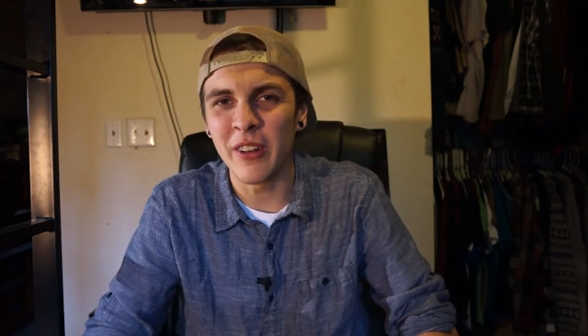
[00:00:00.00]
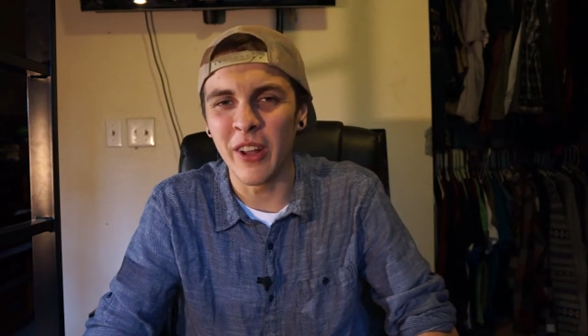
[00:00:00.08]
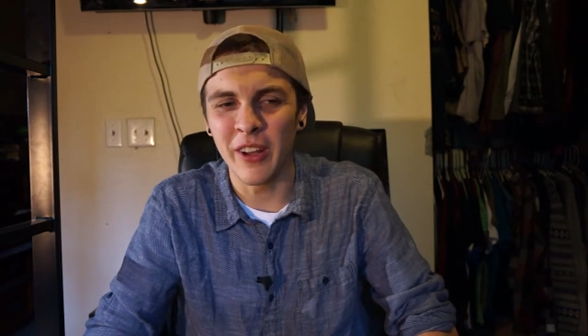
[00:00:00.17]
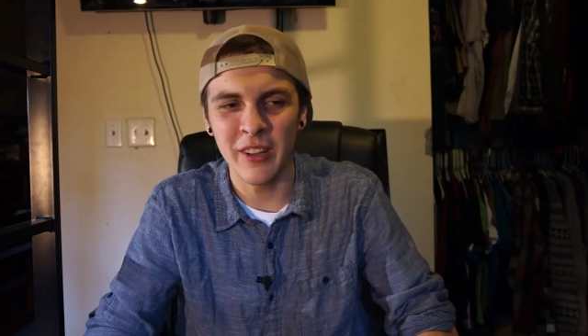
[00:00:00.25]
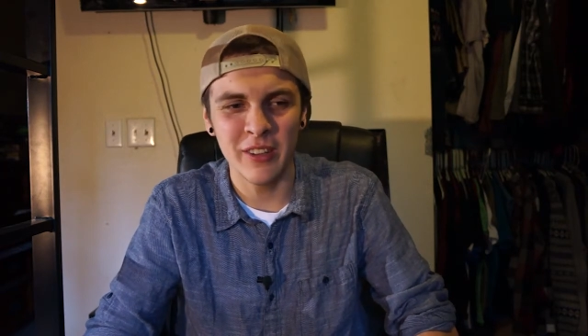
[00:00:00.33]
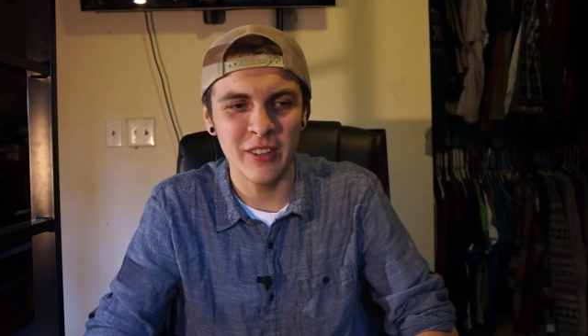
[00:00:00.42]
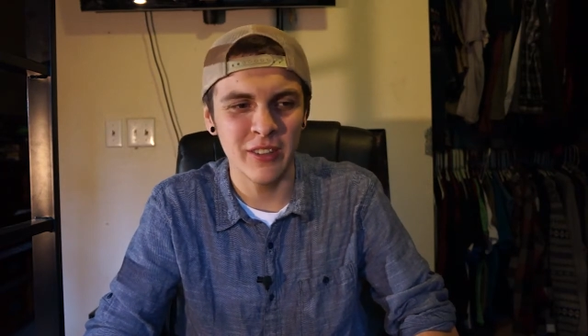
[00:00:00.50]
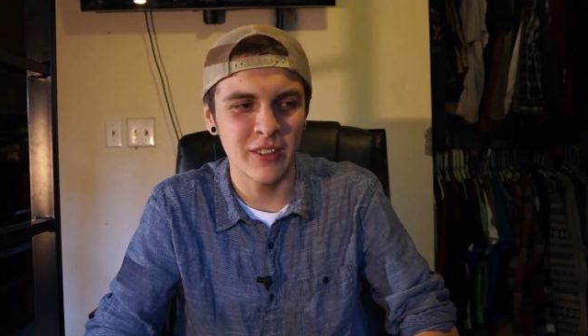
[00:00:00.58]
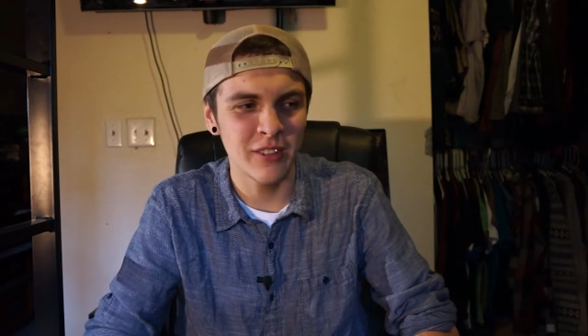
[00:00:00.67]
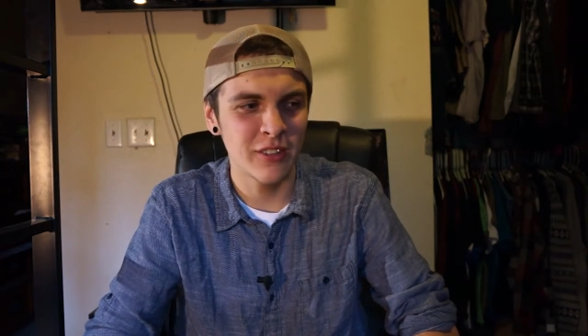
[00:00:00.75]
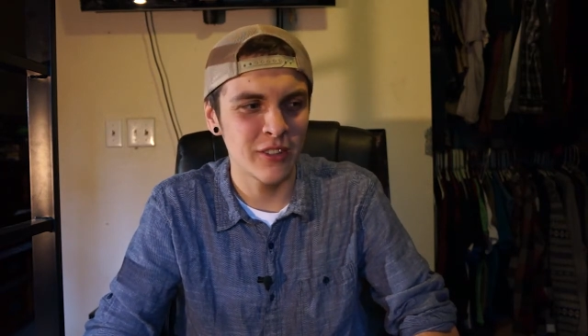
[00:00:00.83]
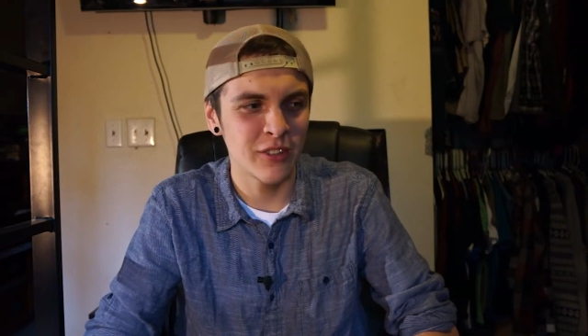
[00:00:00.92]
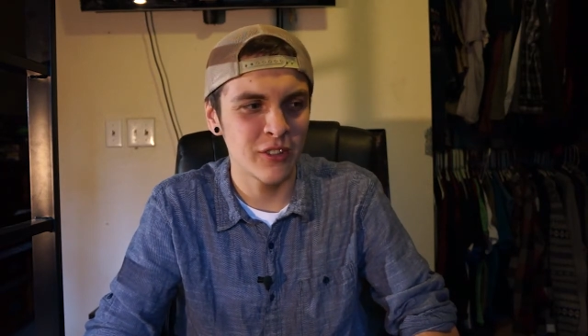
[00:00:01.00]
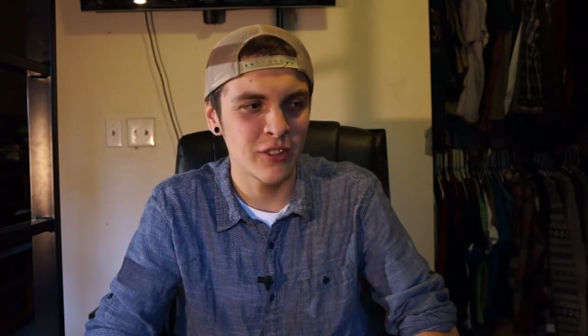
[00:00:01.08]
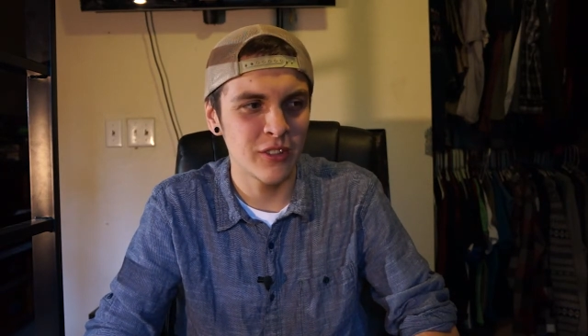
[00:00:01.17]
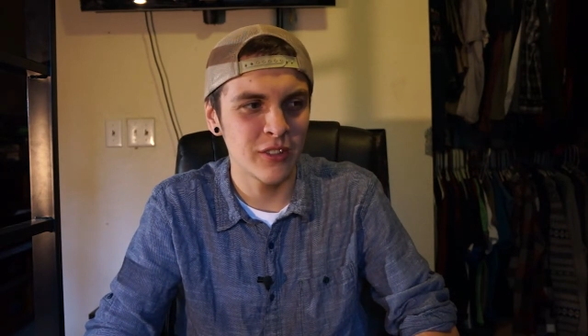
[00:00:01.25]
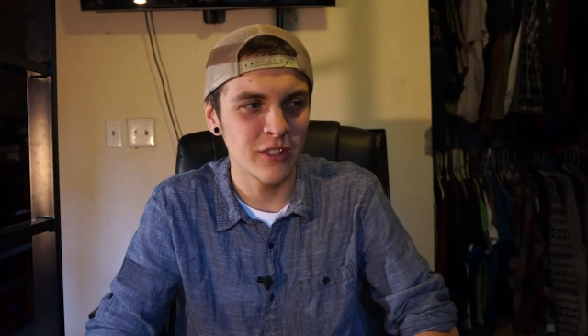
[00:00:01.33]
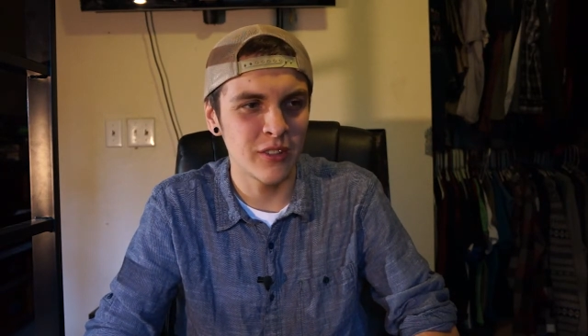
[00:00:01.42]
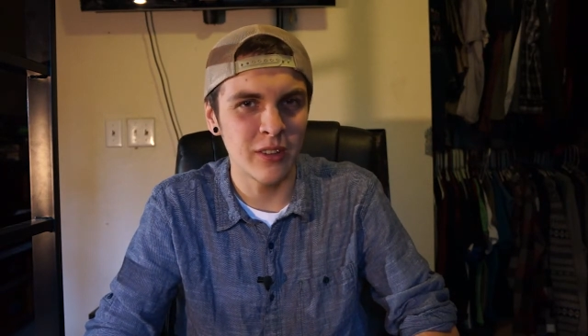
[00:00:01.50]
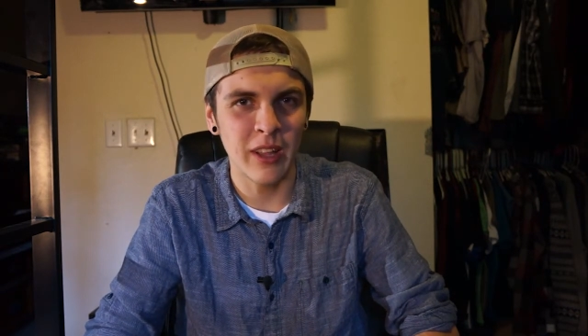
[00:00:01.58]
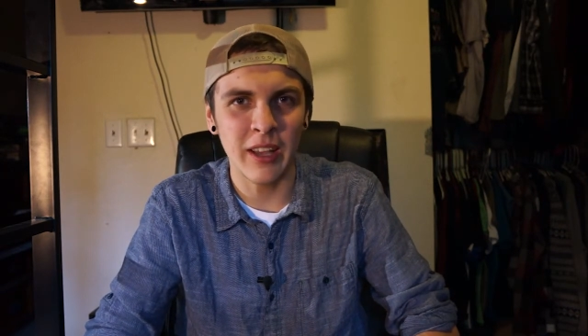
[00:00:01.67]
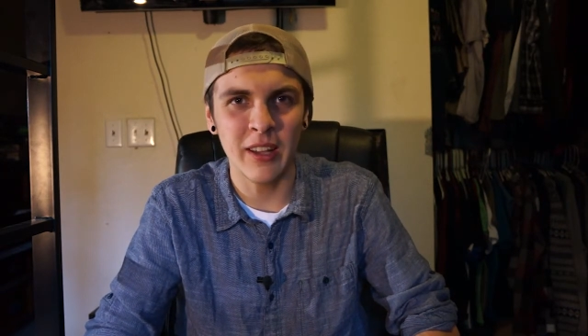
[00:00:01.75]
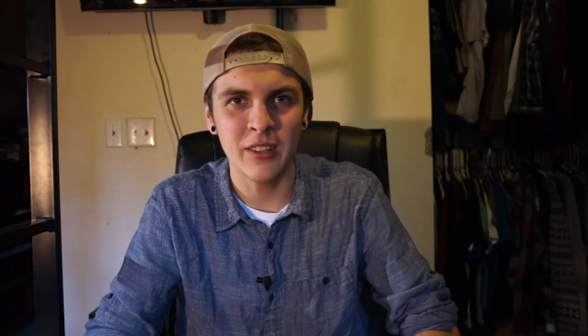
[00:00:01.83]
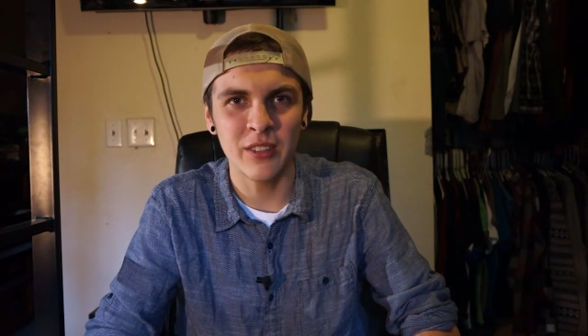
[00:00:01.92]
not?
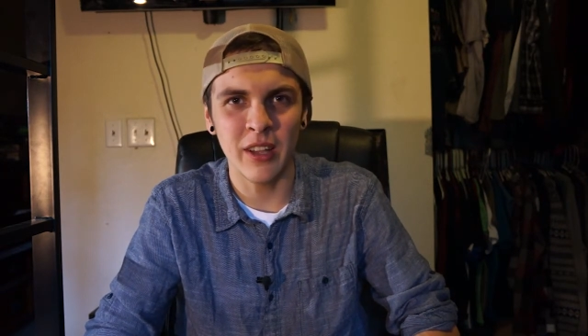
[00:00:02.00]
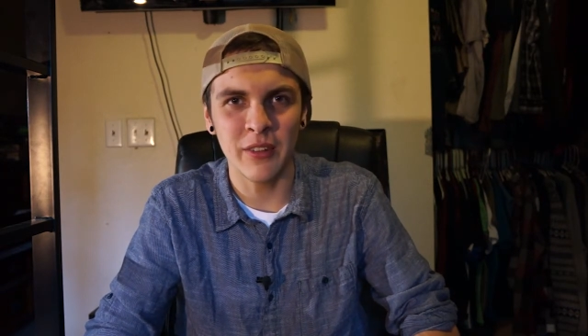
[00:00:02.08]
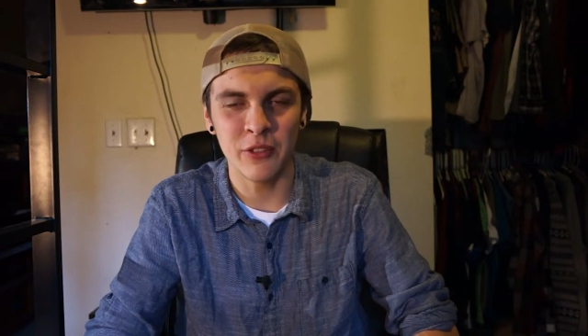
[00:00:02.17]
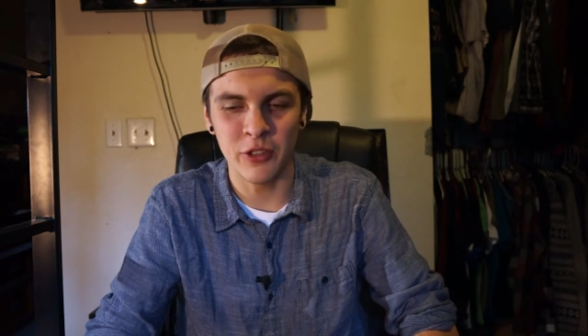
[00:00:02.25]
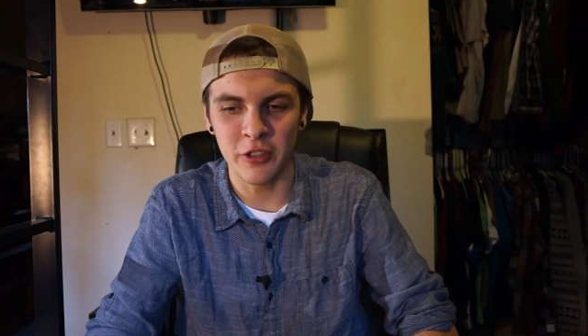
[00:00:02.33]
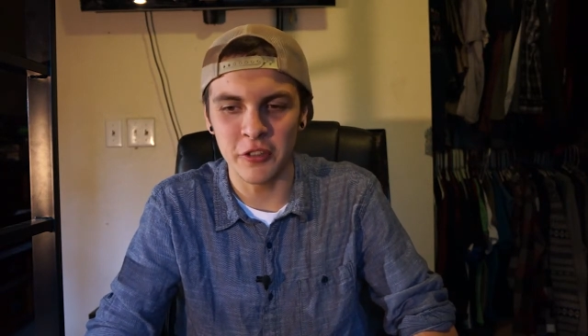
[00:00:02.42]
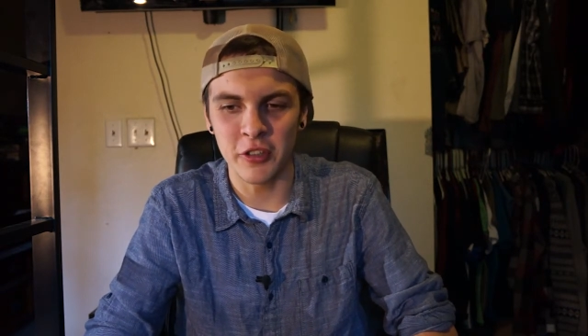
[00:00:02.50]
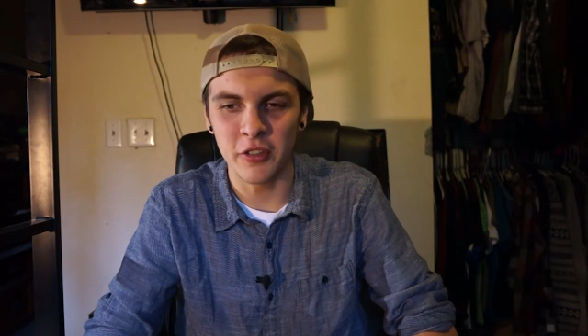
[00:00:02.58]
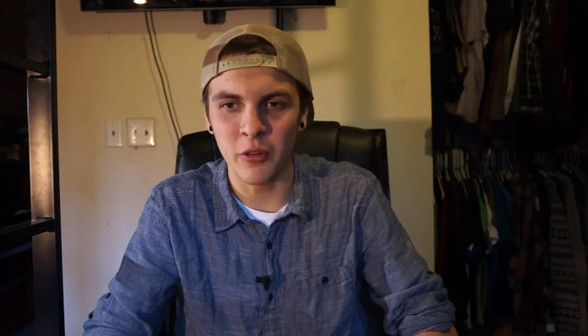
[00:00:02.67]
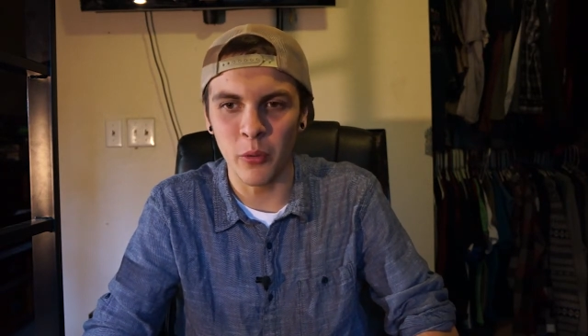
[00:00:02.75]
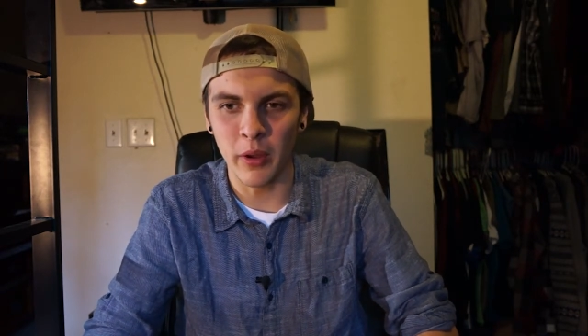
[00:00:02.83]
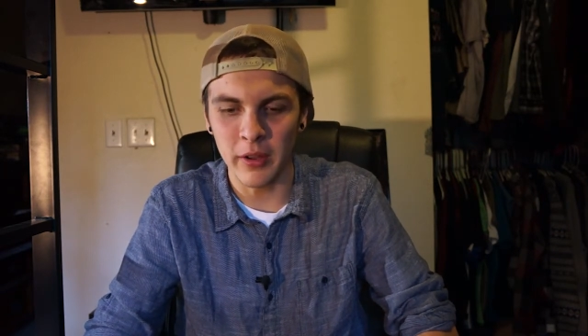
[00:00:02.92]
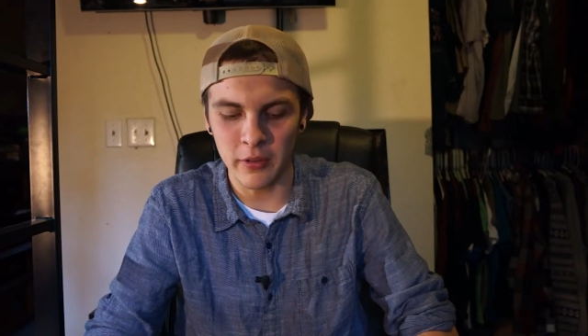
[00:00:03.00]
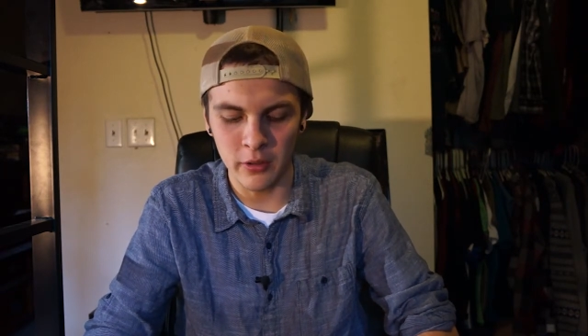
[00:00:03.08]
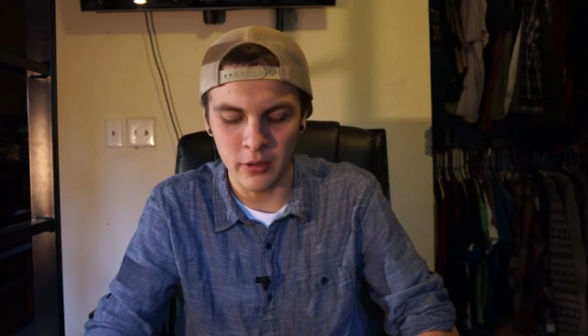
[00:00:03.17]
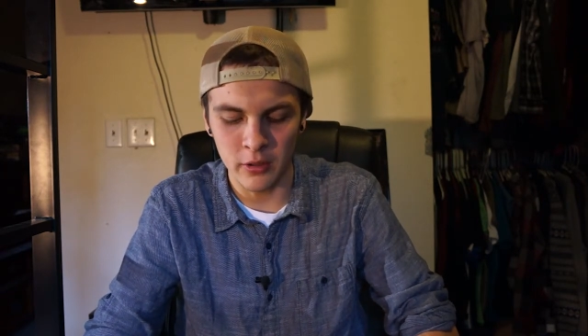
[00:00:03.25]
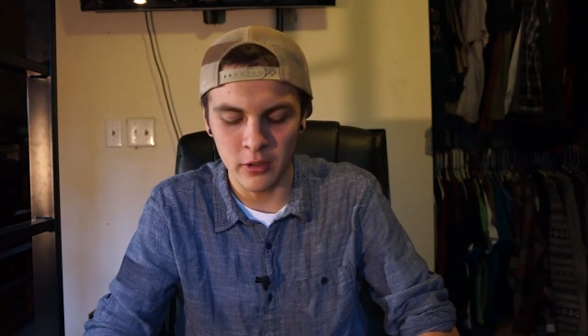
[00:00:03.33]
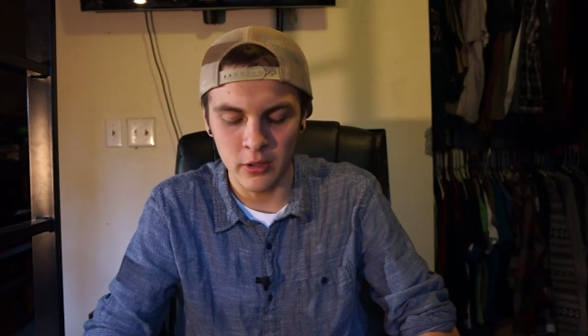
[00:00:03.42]
I guess I haven't trick-or-treated in a while.